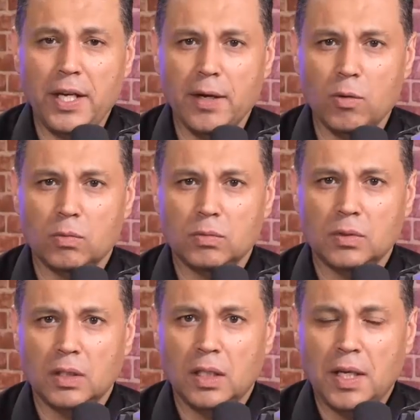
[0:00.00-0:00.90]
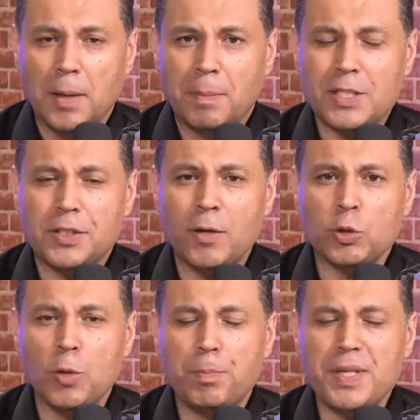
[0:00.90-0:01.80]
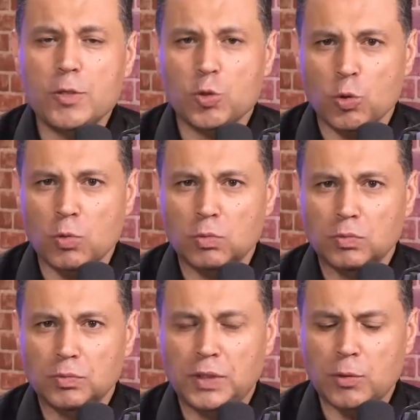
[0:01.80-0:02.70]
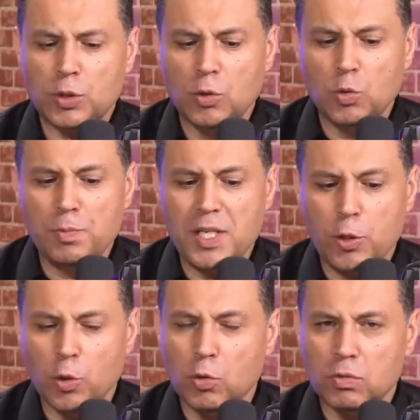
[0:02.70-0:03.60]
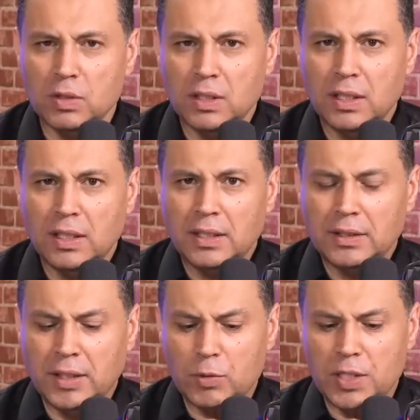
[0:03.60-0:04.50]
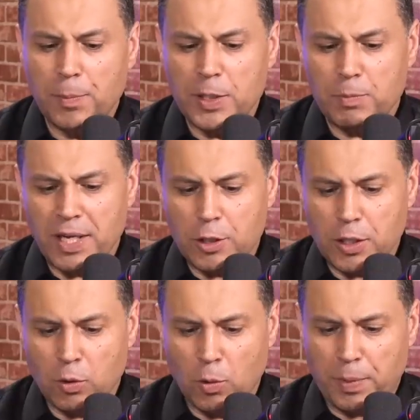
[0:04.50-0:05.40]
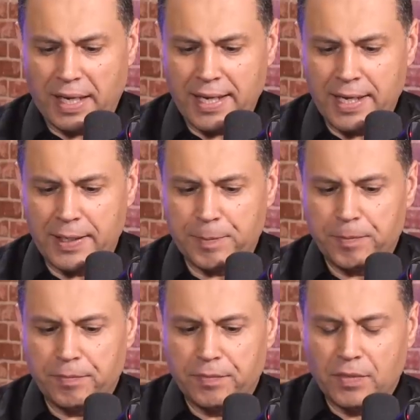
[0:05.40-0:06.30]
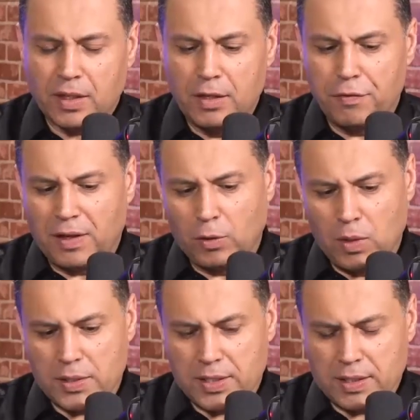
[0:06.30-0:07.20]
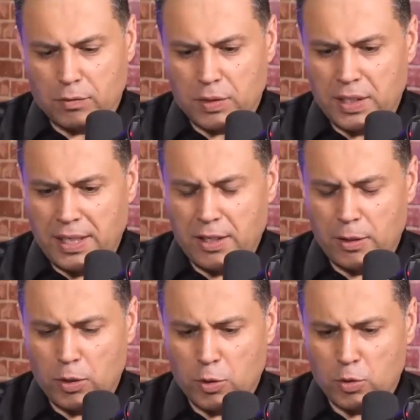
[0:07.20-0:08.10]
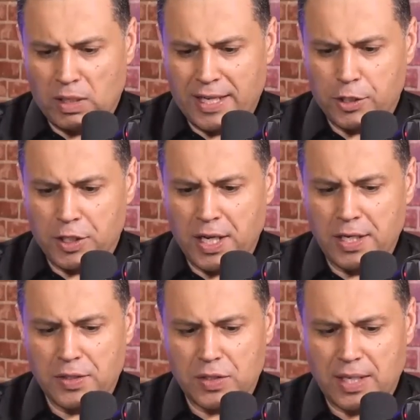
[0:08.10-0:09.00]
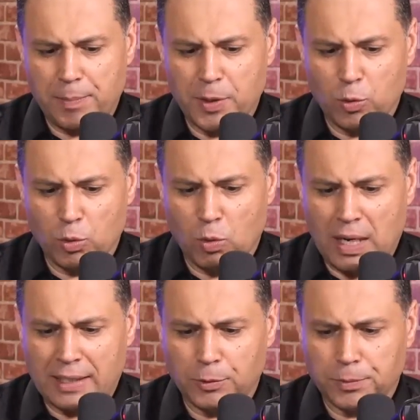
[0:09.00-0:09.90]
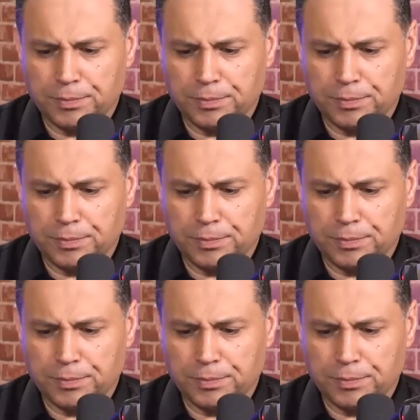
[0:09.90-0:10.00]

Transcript: he reaped. But God didn't humiliate him. God simply came to him and said, you can read in Genesis 4,